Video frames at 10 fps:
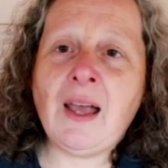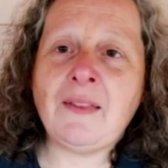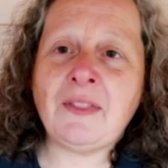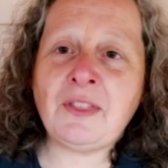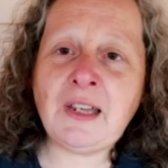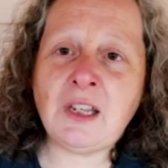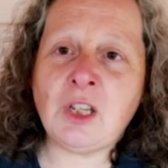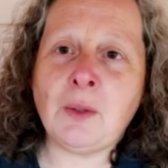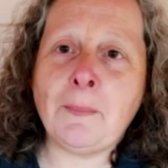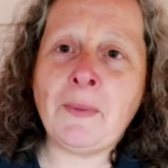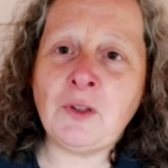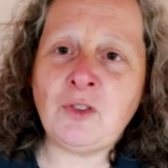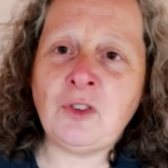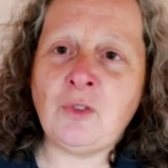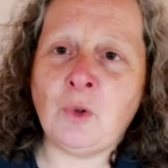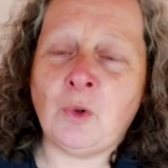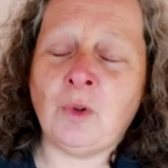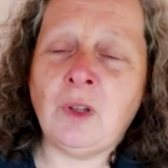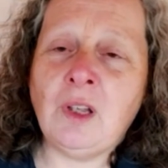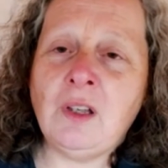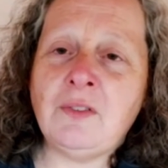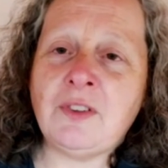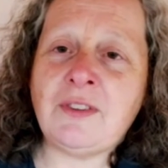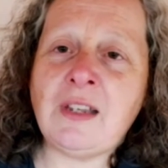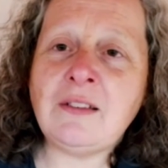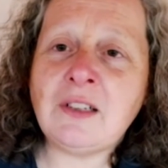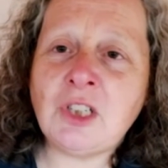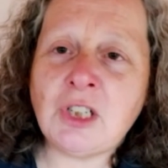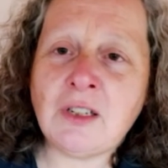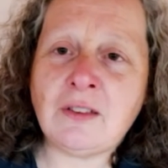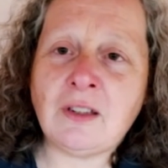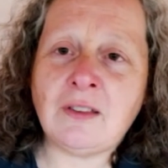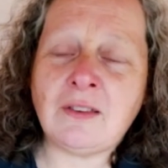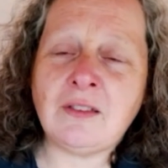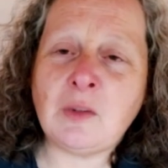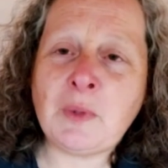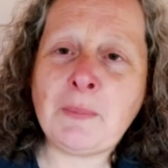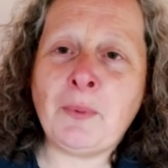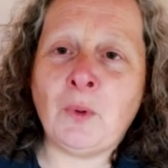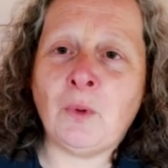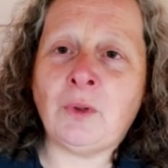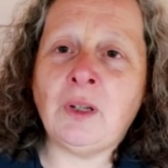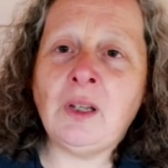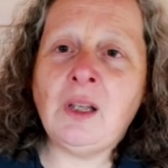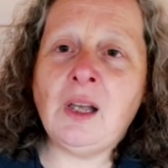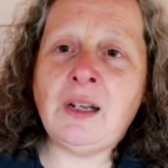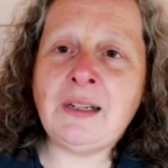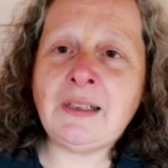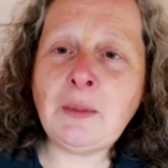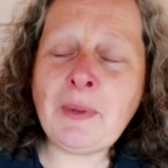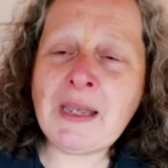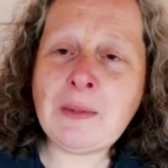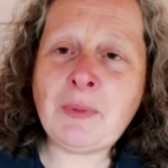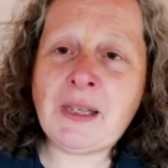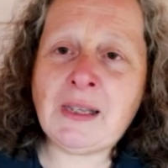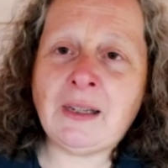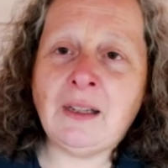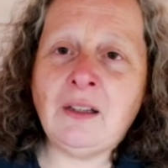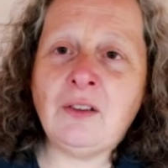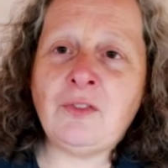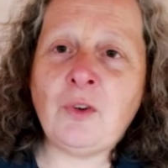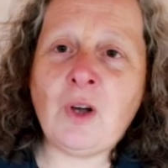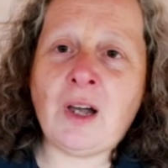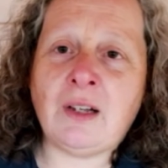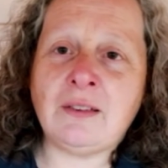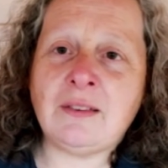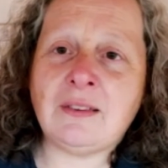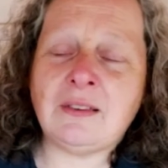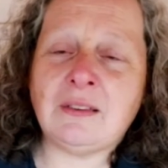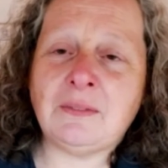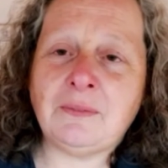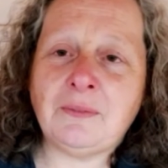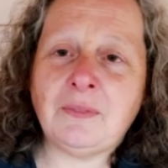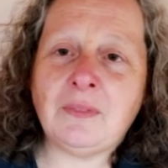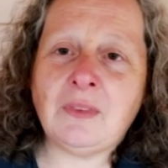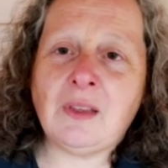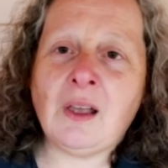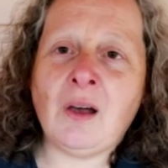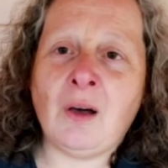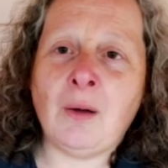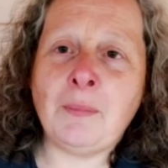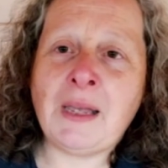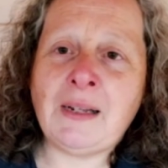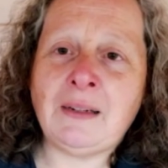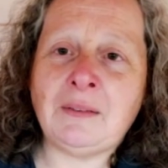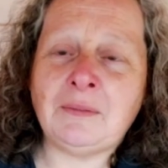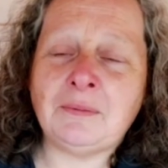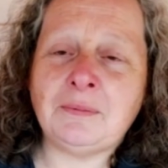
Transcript: And thank you most of all for sending Jesus to be born a little baby for us. Amen.